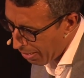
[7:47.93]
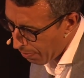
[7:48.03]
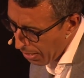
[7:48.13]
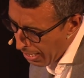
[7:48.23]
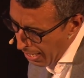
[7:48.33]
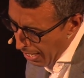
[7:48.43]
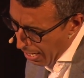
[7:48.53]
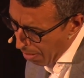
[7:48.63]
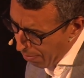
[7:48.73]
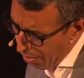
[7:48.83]
it.
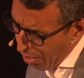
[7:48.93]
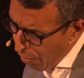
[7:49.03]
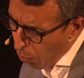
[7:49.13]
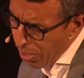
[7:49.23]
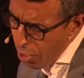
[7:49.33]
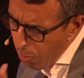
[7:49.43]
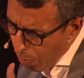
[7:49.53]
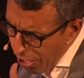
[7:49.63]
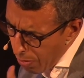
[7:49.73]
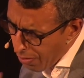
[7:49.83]
Um, yeah, but when you,
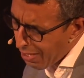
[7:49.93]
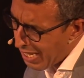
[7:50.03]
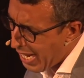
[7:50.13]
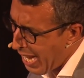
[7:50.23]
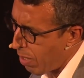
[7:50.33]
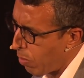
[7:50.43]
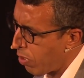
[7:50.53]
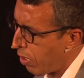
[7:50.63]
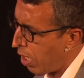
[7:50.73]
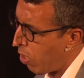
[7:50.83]
when you set out
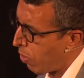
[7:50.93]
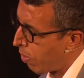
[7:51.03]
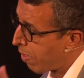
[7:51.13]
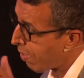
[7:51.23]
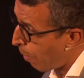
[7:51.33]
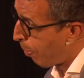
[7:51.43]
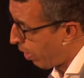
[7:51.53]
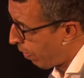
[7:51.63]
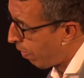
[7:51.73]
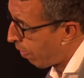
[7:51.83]
on
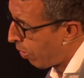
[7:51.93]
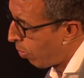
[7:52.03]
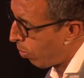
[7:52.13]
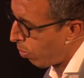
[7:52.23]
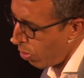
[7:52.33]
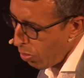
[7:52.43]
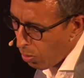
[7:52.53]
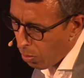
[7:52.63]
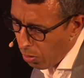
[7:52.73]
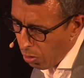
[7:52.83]
Sapiens, your, mm -hmm.
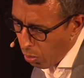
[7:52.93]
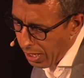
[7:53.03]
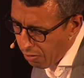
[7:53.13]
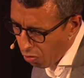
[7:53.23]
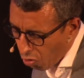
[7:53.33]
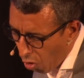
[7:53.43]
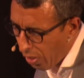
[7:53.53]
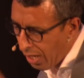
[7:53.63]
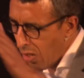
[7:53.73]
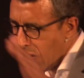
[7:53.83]
your, your
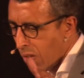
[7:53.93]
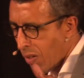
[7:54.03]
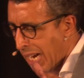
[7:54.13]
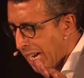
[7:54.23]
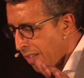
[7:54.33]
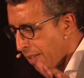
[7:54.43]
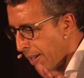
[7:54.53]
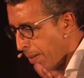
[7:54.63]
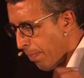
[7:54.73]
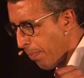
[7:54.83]
historic look at um, uh,
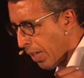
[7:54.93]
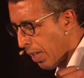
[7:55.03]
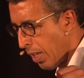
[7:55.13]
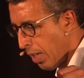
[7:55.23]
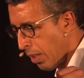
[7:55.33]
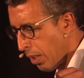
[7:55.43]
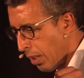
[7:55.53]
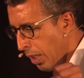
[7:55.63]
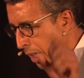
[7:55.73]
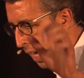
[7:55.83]

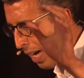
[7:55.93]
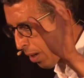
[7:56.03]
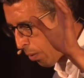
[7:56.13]
uh, how